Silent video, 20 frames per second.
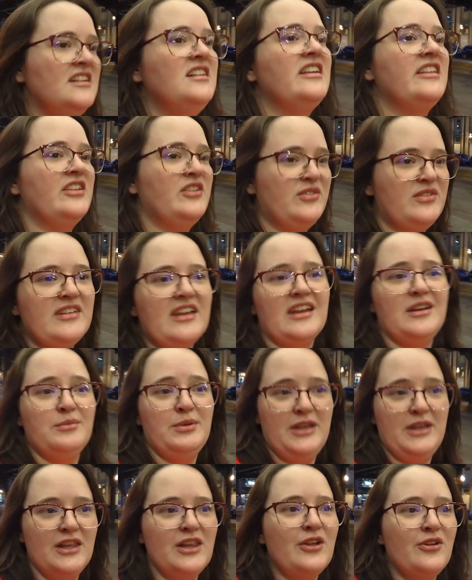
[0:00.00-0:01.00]
Although, is it going to
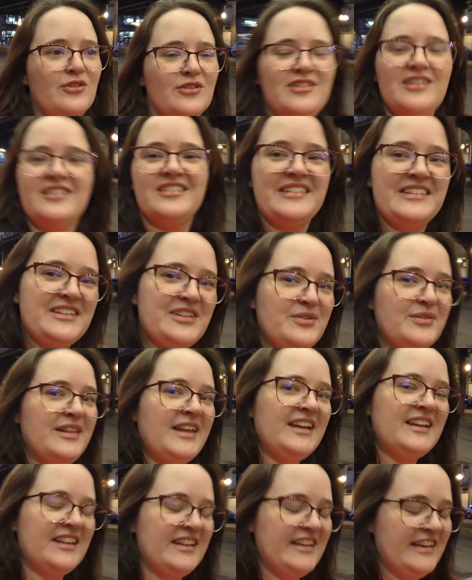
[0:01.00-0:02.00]
be closed because it's too
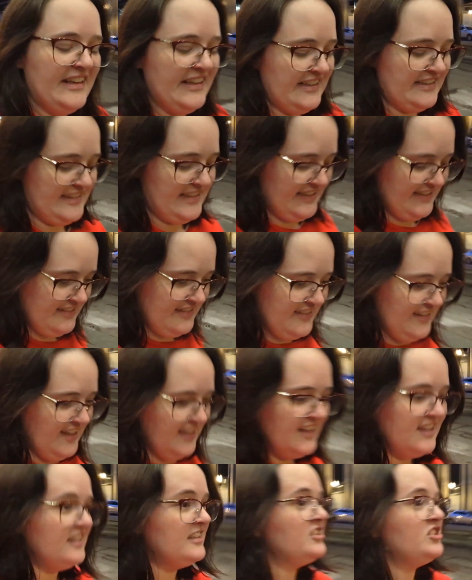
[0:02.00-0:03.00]
late at night?
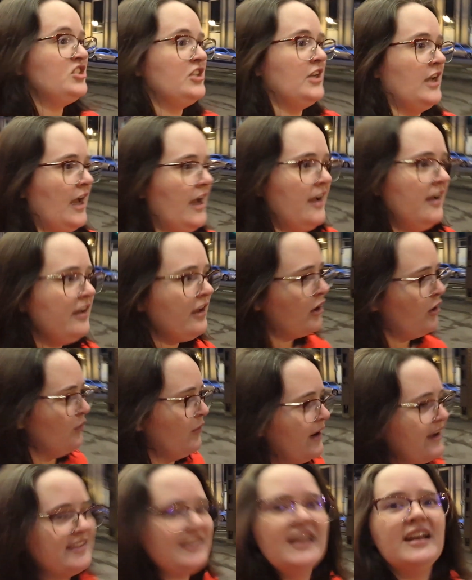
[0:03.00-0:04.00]
It's Chicago.
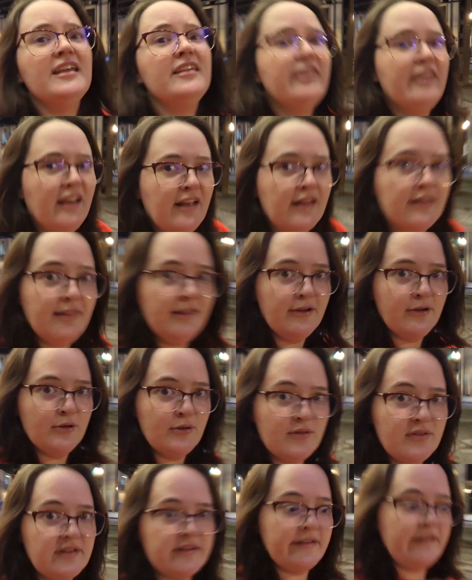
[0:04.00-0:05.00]
Why is anything
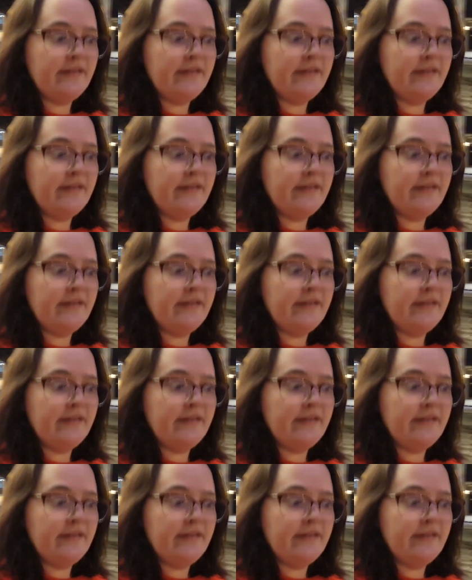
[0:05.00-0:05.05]
closed?